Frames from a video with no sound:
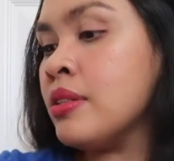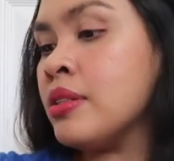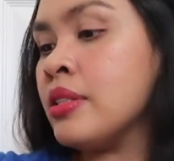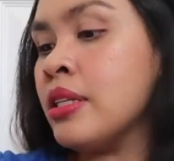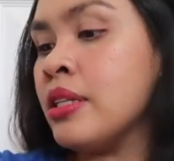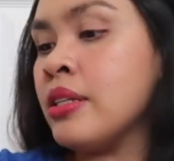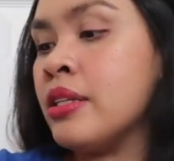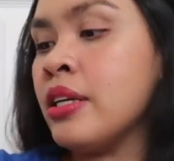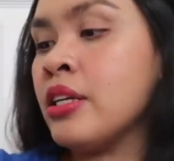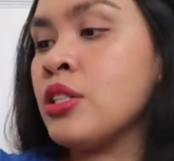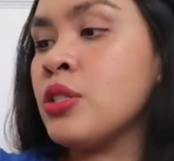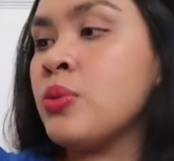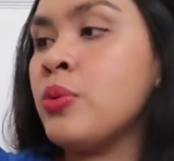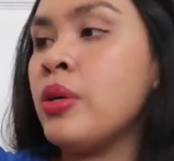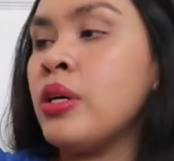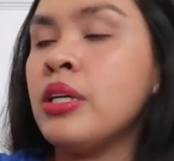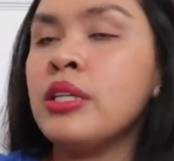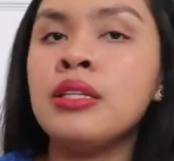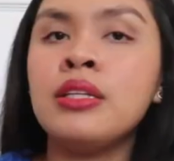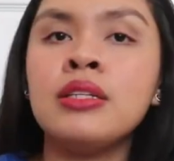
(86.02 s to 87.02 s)
the next
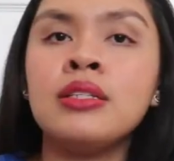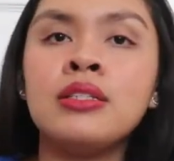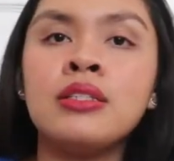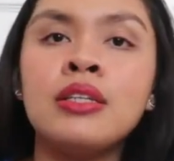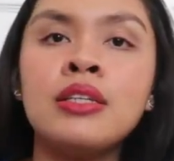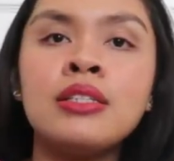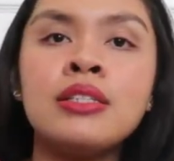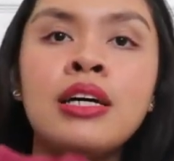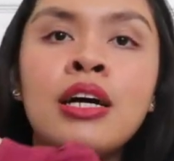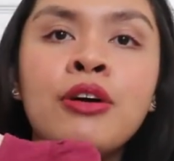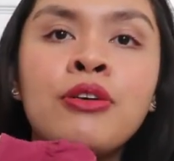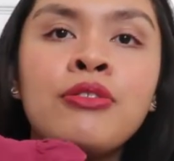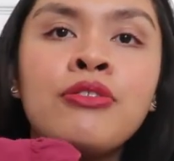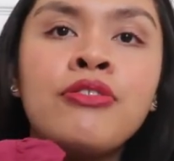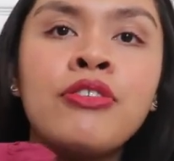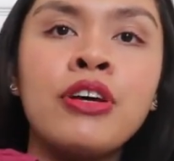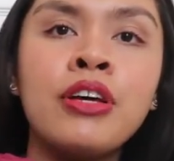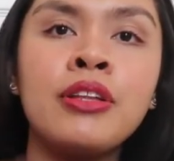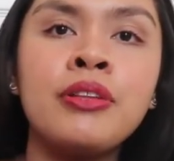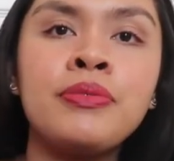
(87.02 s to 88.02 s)
one is this
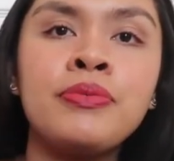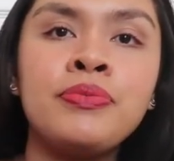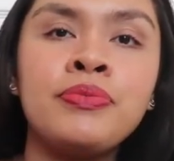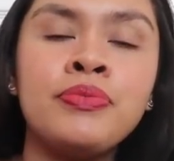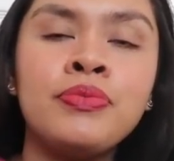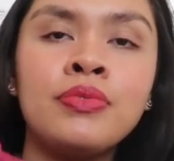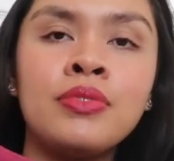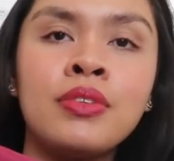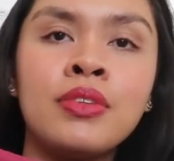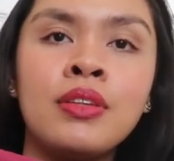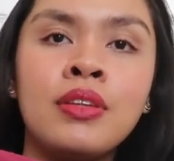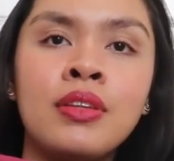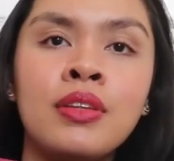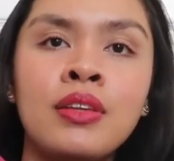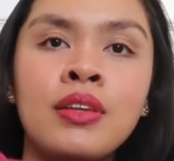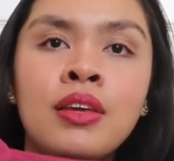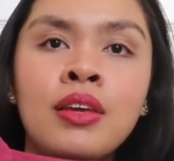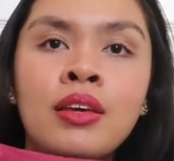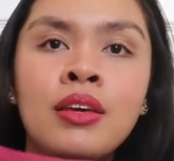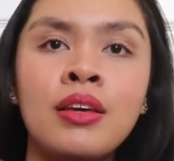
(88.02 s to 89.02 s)
outfit.
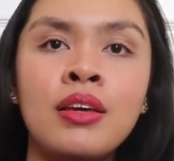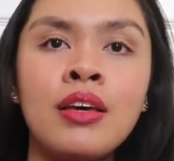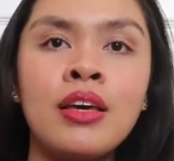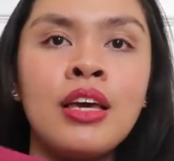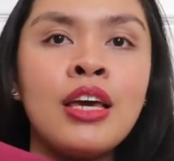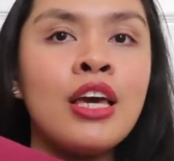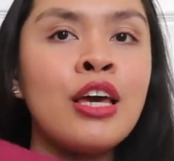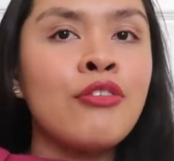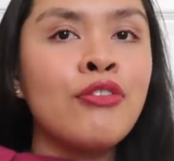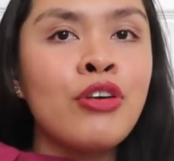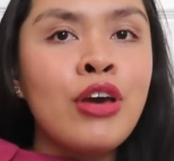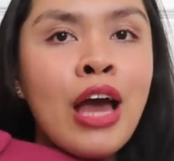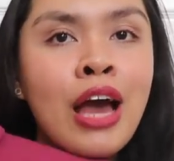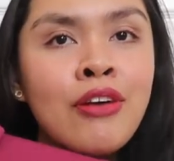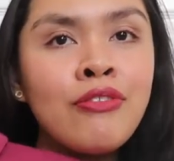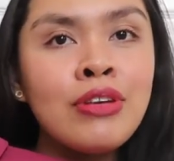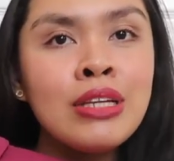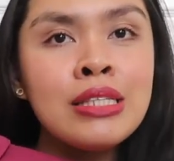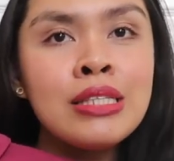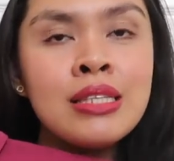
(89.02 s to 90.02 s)
If you
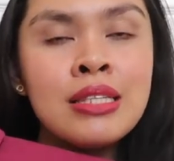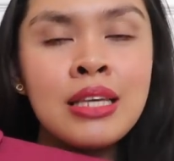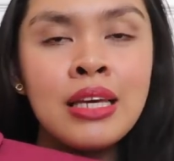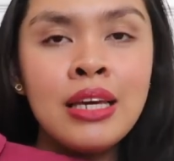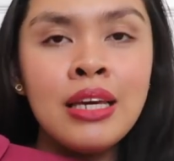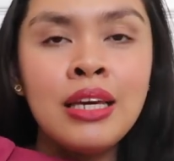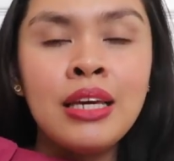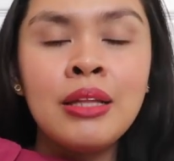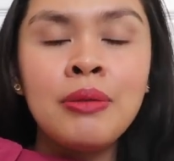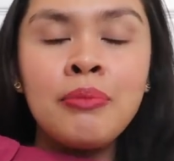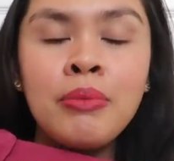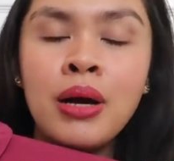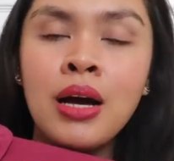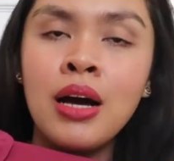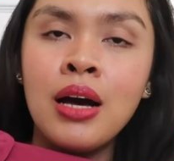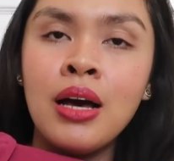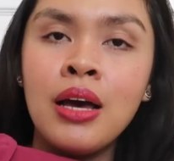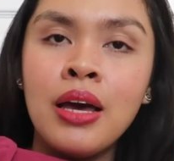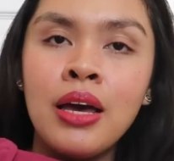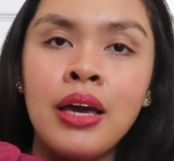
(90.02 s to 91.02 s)
haven't seen
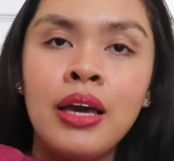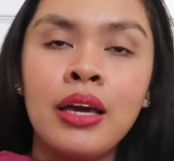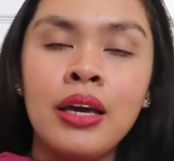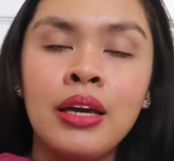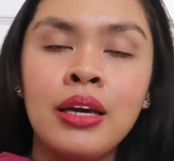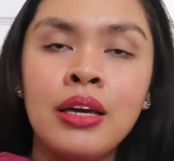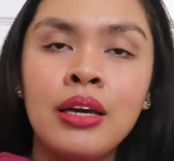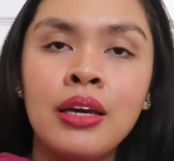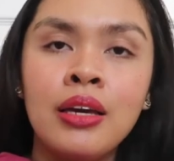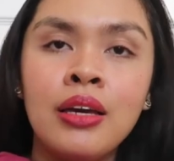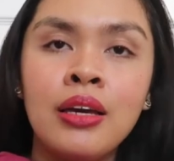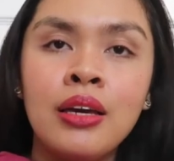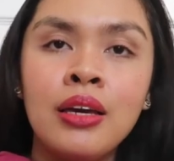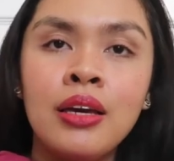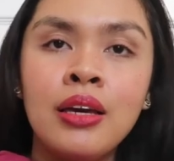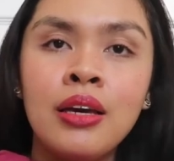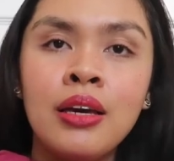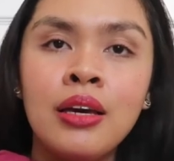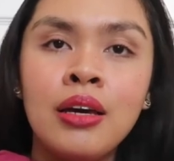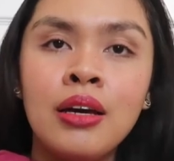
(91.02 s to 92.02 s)
my
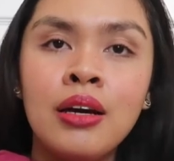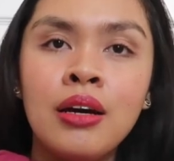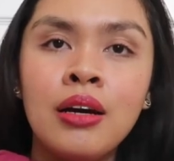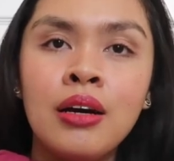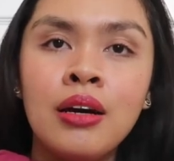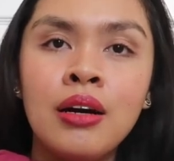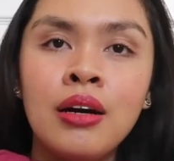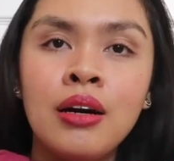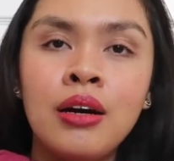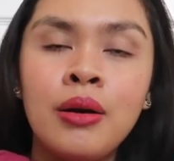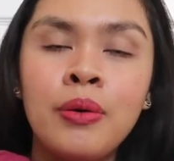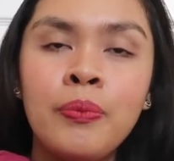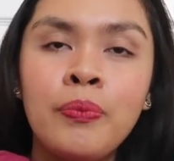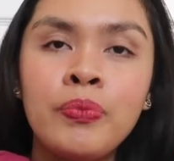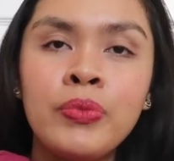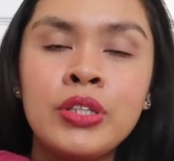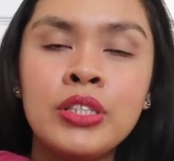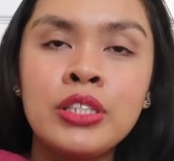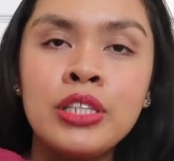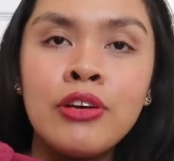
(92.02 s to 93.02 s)

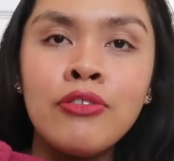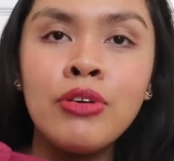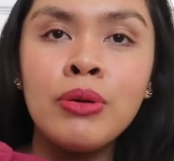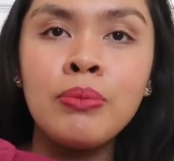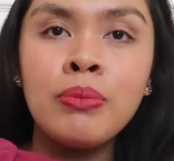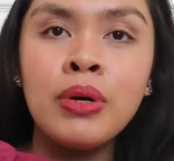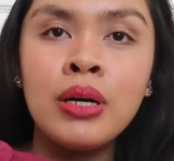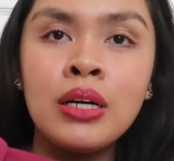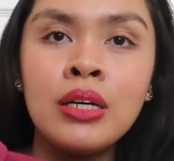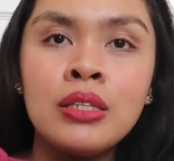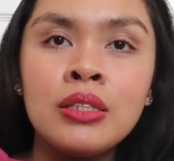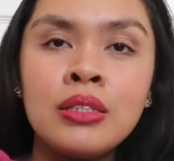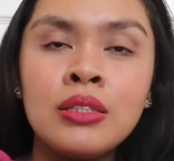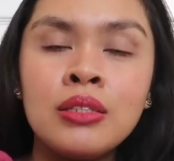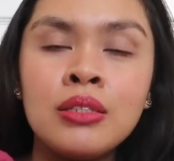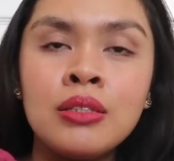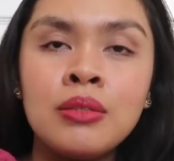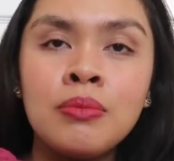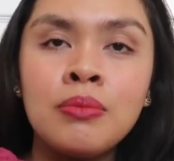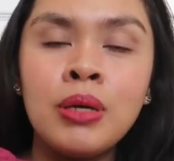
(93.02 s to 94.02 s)
um, seven
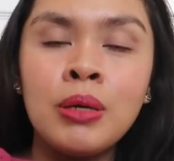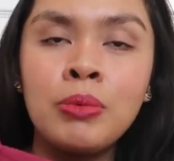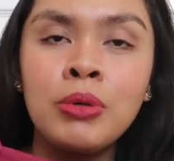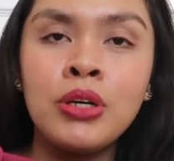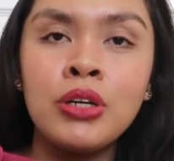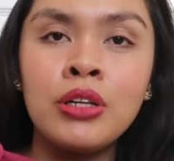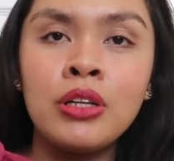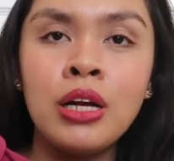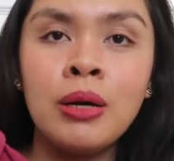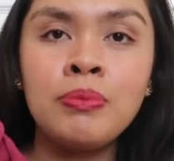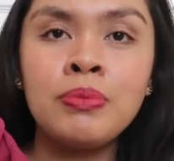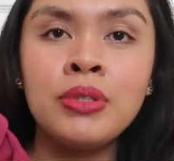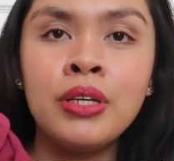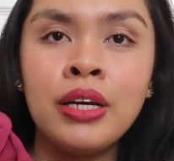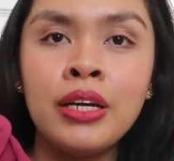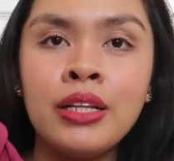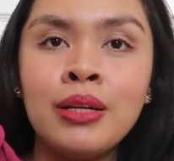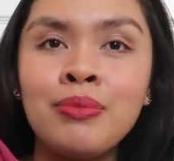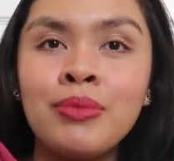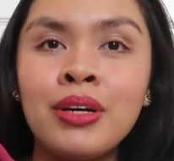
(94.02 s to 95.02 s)
months baby girl
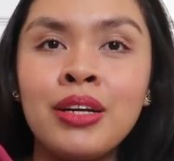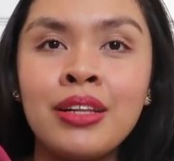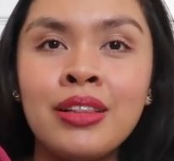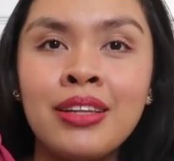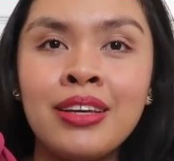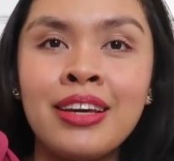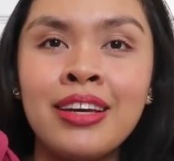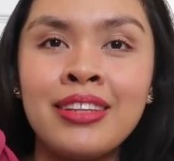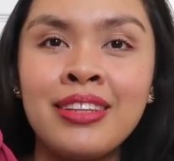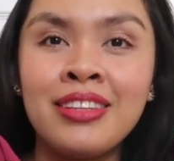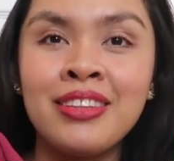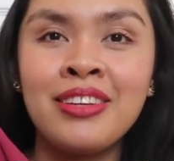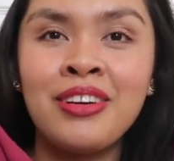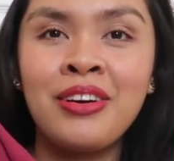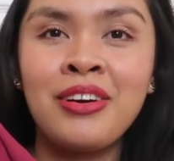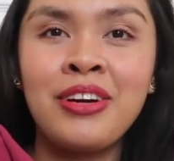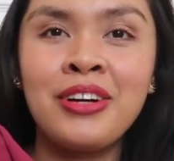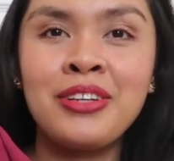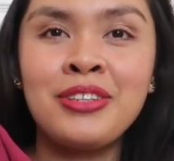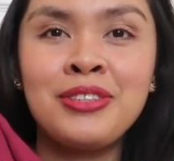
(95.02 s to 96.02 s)
update, I'm gonna link it in the
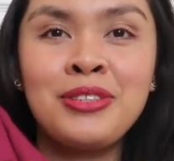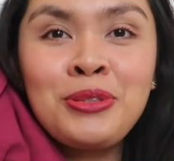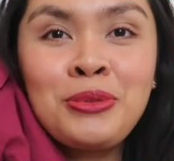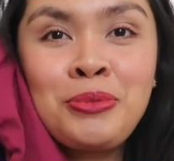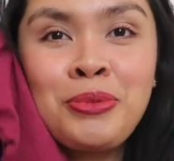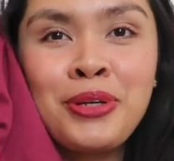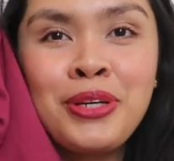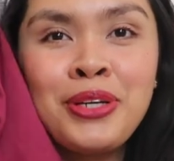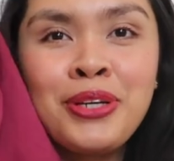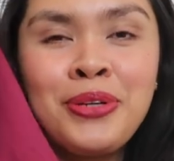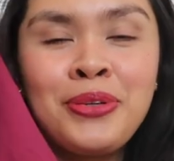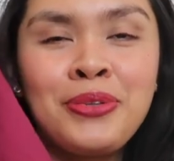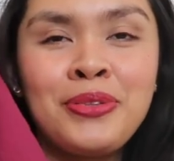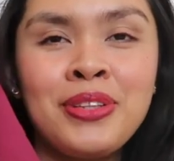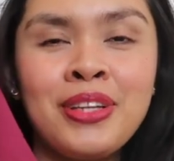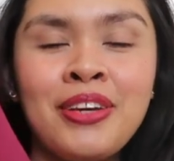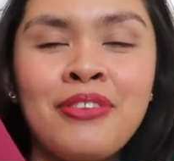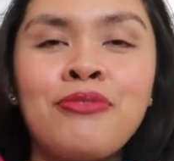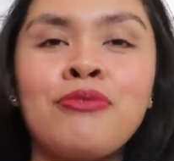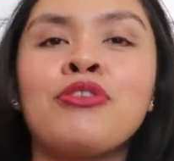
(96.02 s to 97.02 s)
card. Super cute,
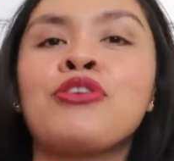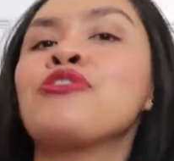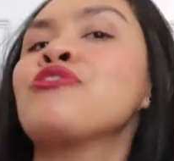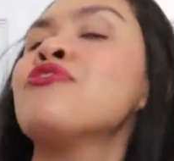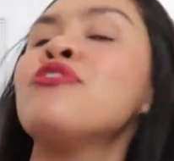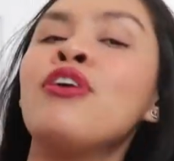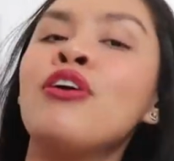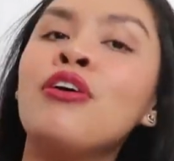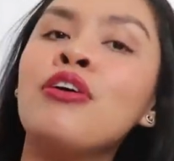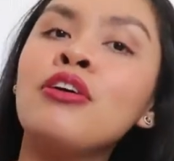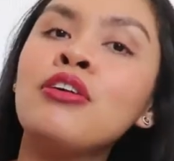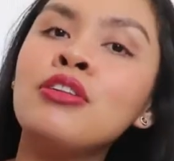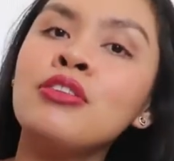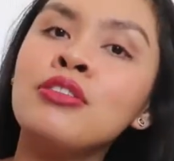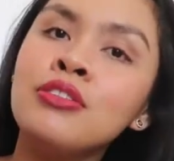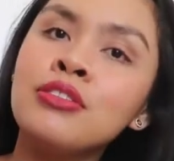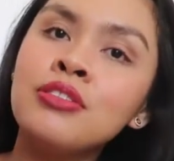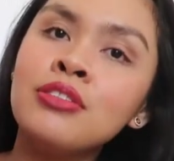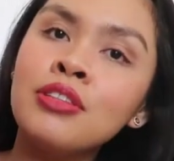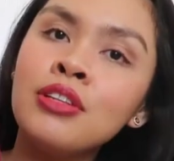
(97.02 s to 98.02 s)
like for
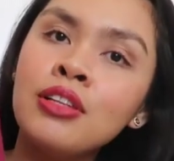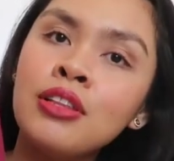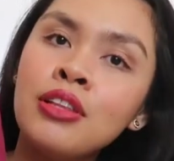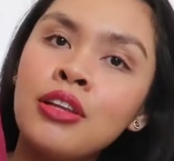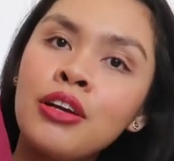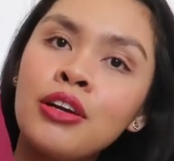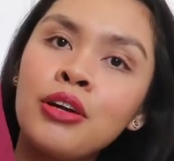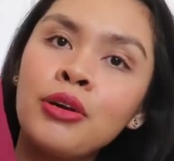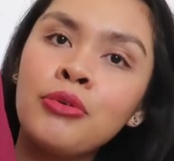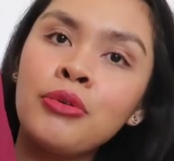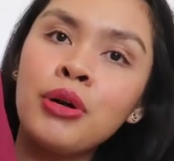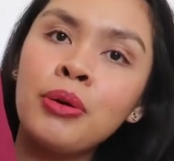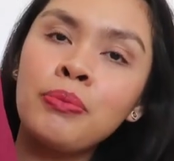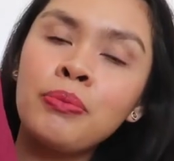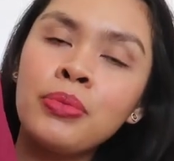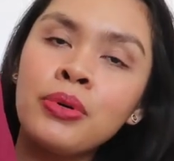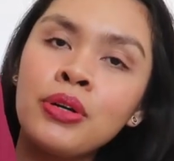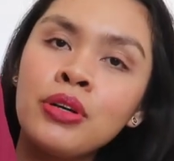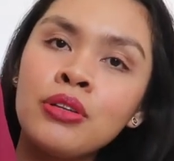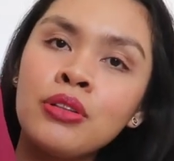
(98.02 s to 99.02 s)
fall, like a
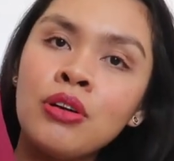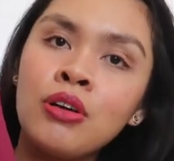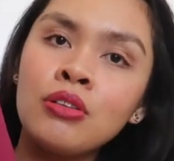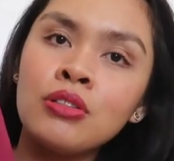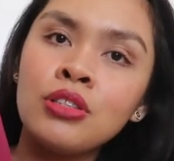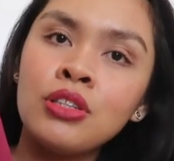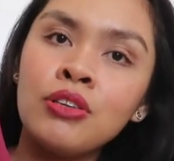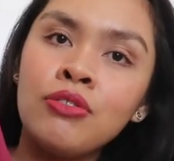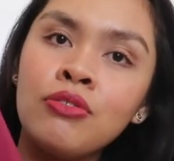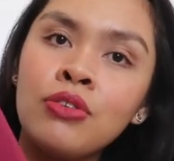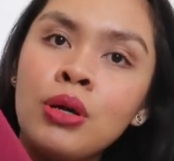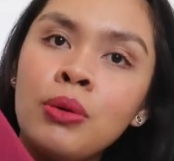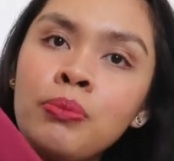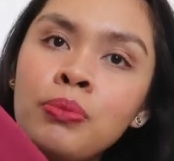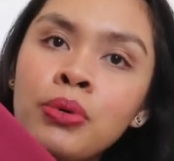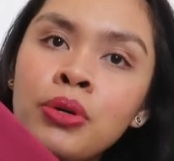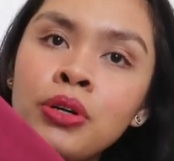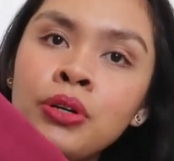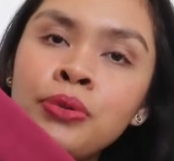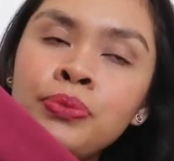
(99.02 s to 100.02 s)
romper, long sleeve
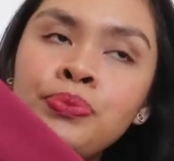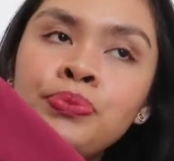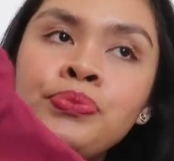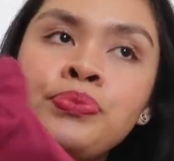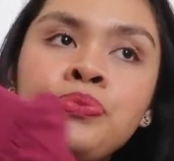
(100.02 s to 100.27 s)
romper.